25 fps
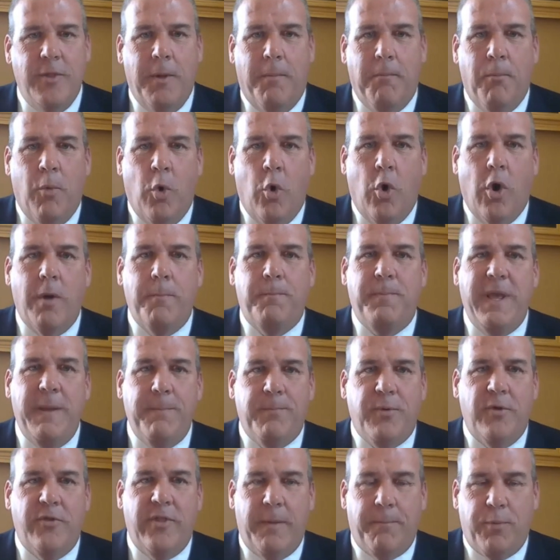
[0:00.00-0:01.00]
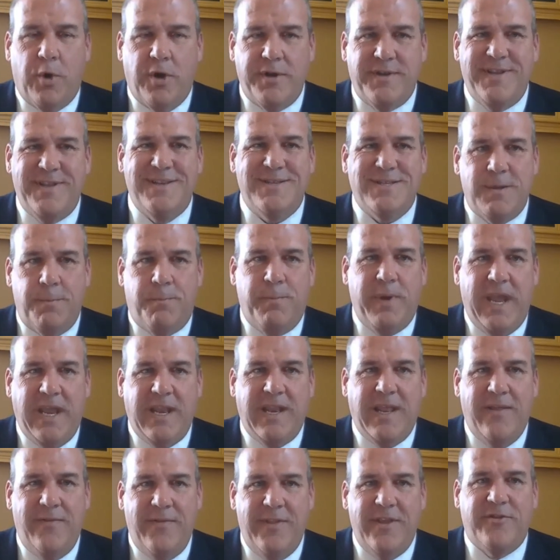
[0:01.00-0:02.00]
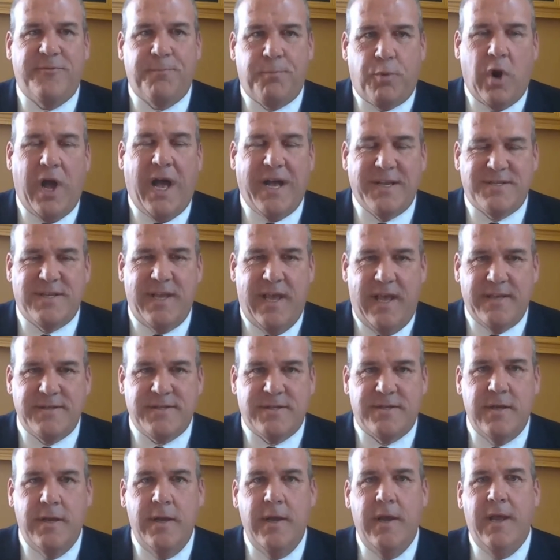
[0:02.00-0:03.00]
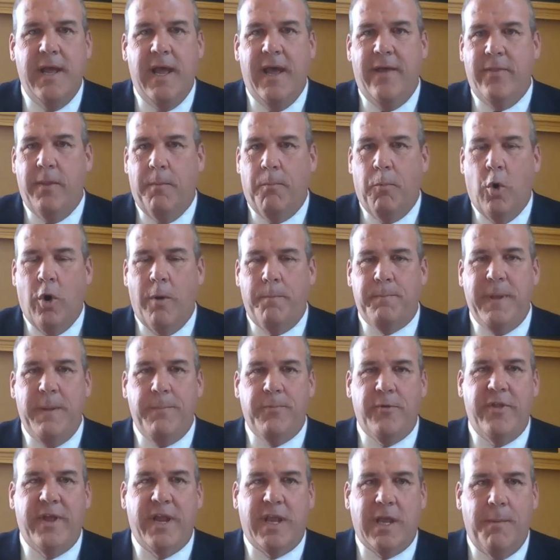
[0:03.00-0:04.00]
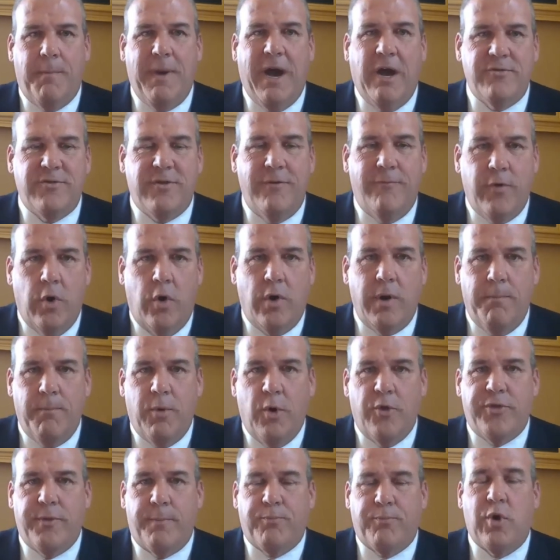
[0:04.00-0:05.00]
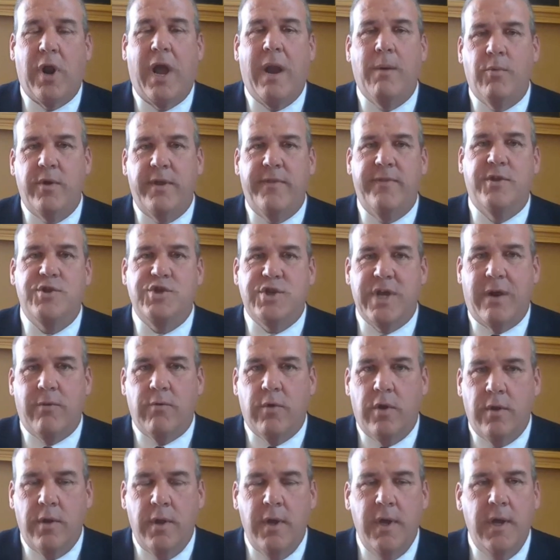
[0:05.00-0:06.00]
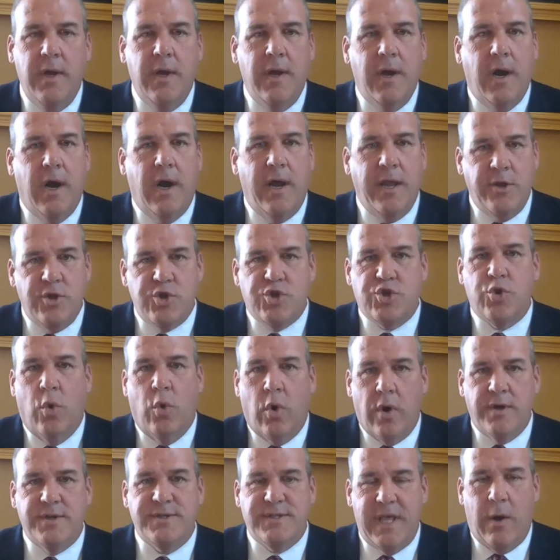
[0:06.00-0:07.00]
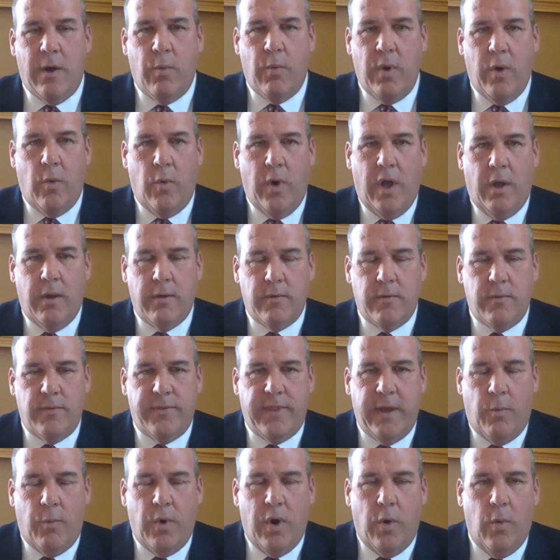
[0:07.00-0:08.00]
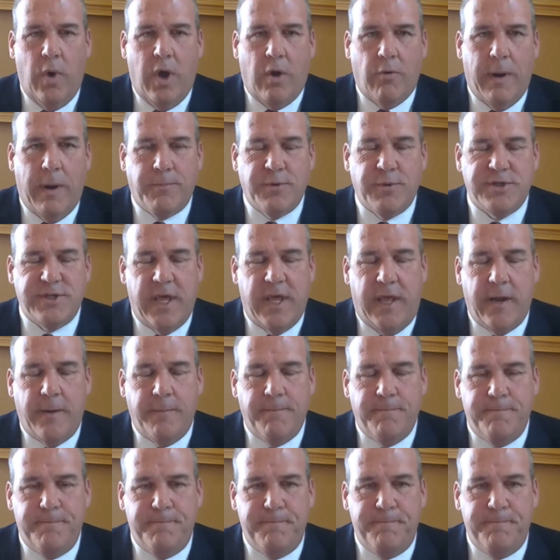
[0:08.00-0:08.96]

the more people that participate in this process and the more people that come out to vote in both the primary and the general ensures that we're well represented.